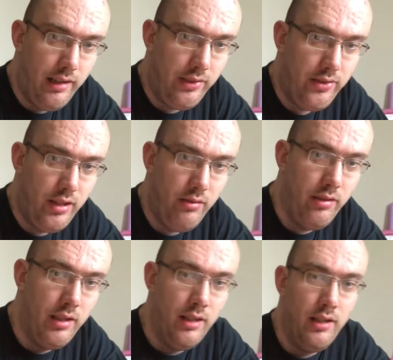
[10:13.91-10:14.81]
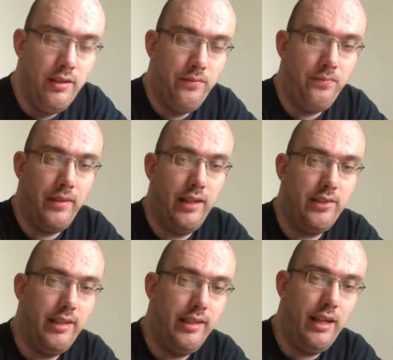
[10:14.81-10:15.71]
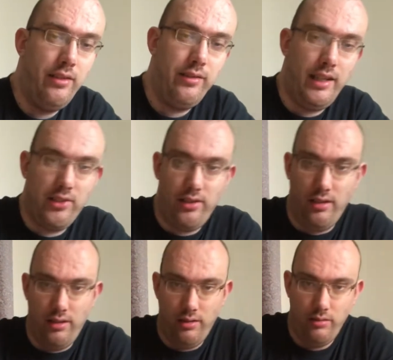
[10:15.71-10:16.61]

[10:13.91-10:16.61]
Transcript: Land 2. I said that's the